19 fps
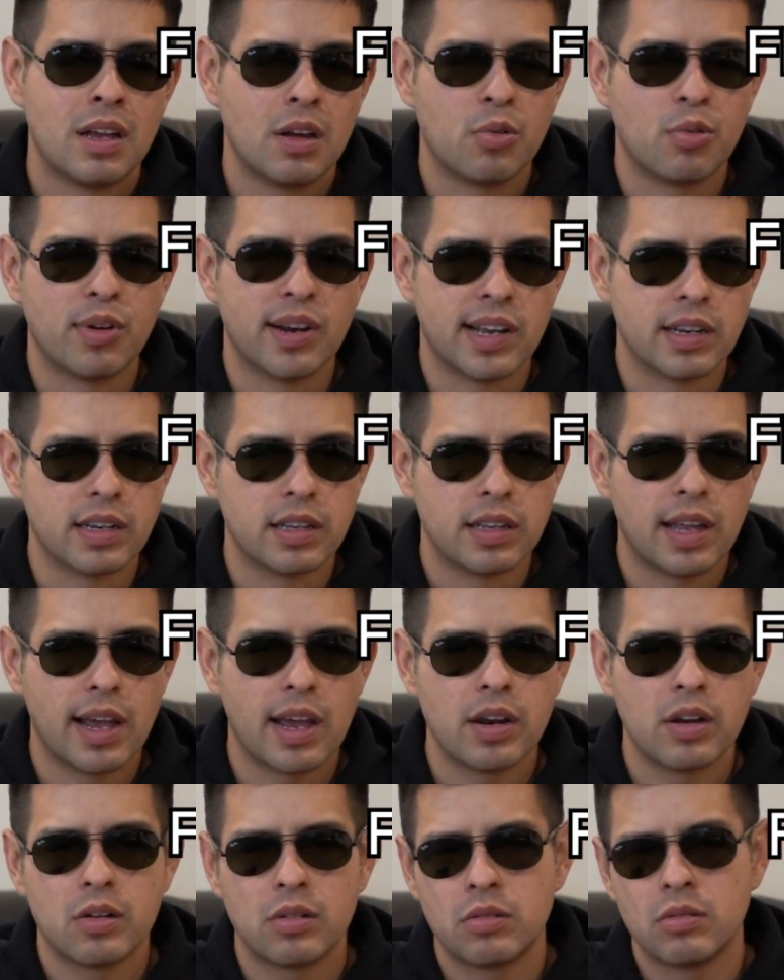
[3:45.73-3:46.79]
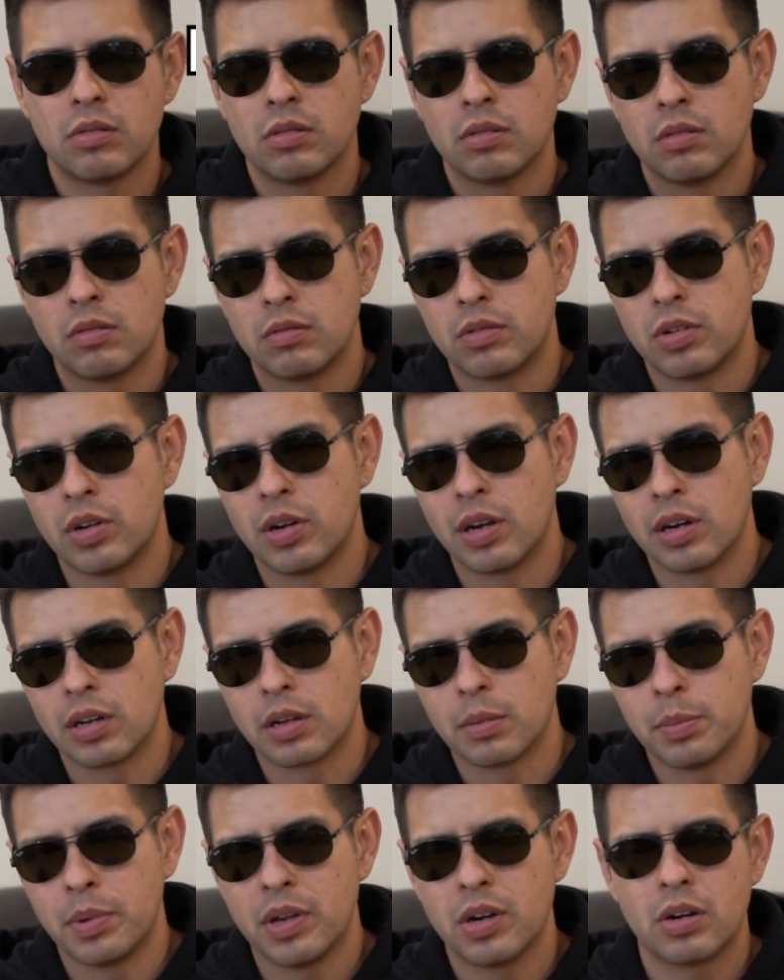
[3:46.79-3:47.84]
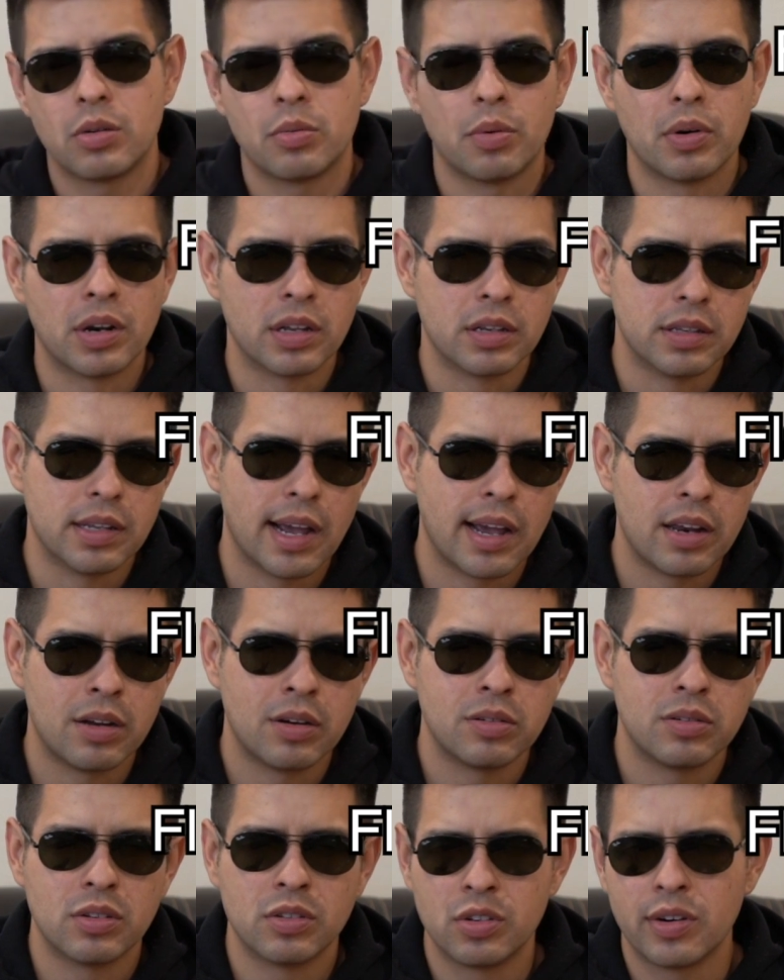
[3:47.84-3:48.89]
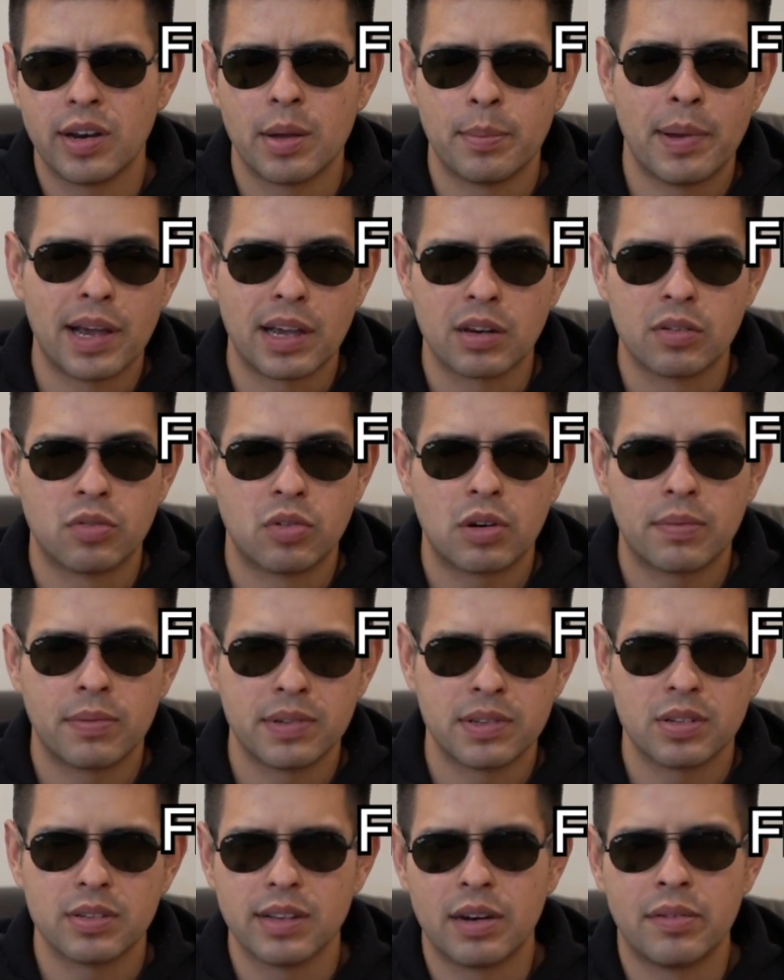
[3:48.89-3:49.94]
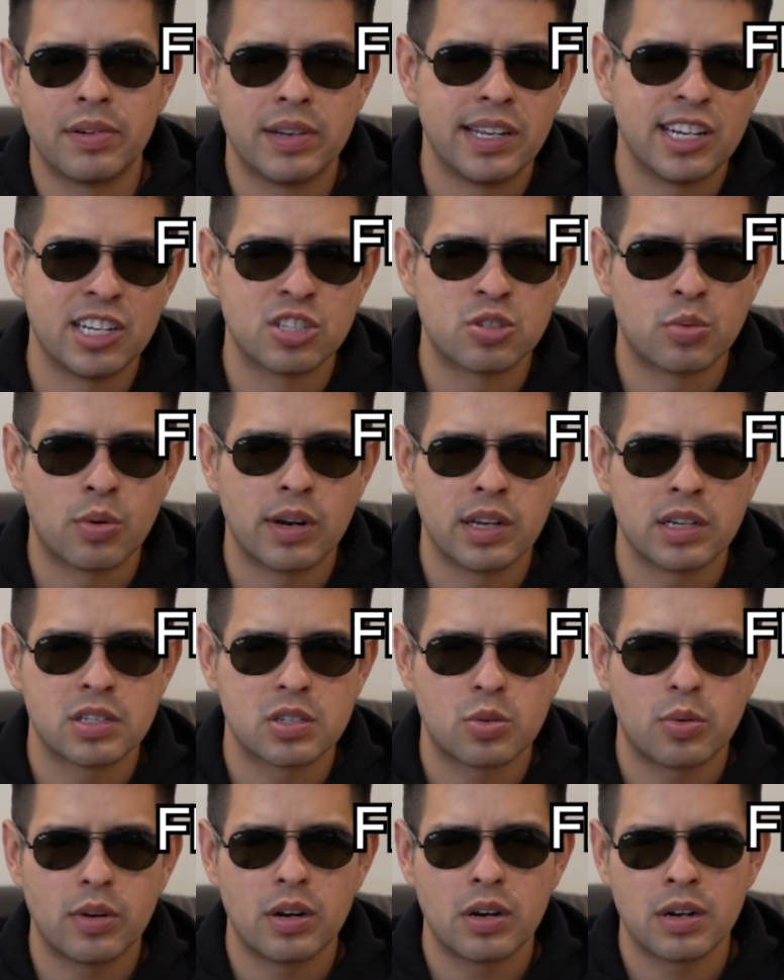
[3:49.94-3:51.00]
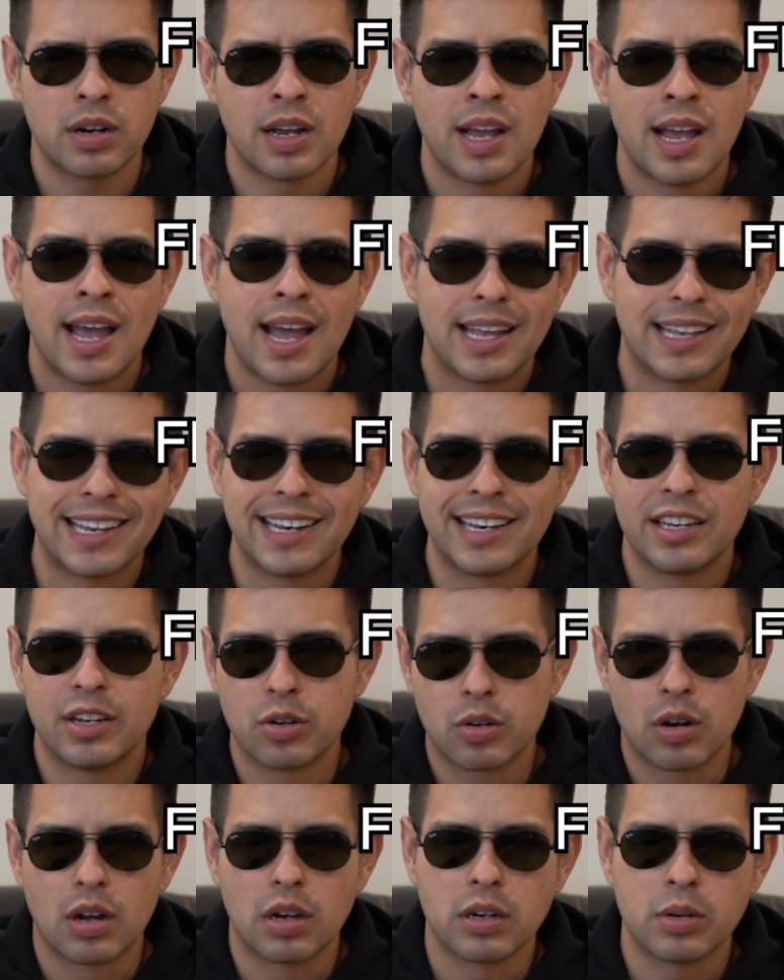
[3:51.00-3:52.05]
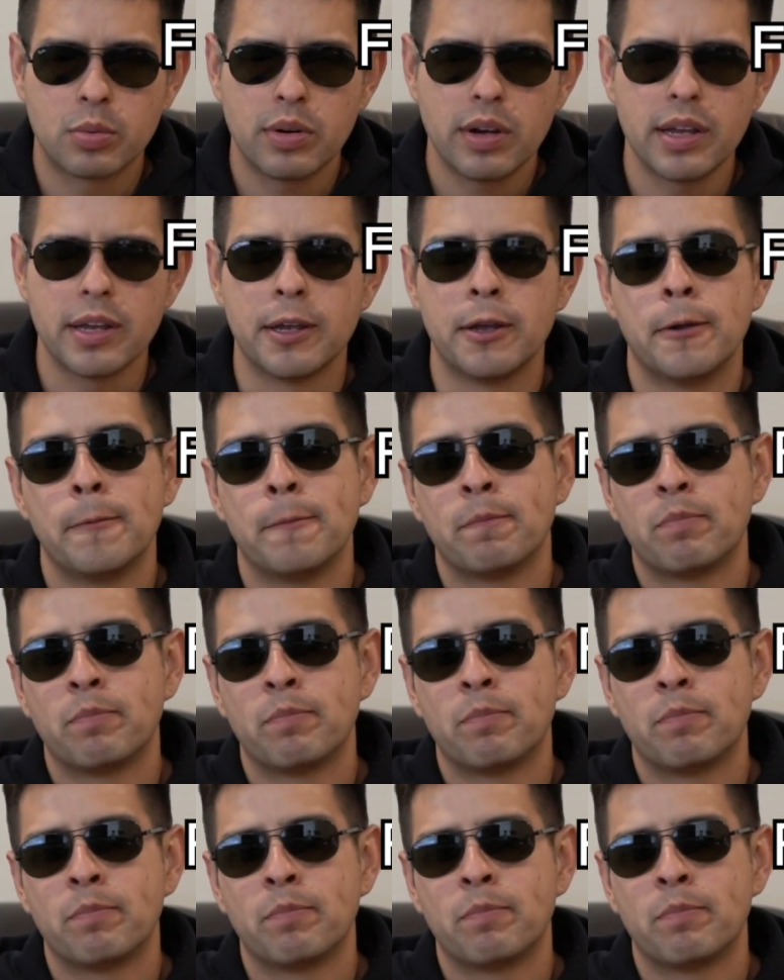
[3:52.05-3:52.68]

run on the dyno, tune on the computer, run on dyno. They'll do that back and forth until everything is running squared, then you're on your way.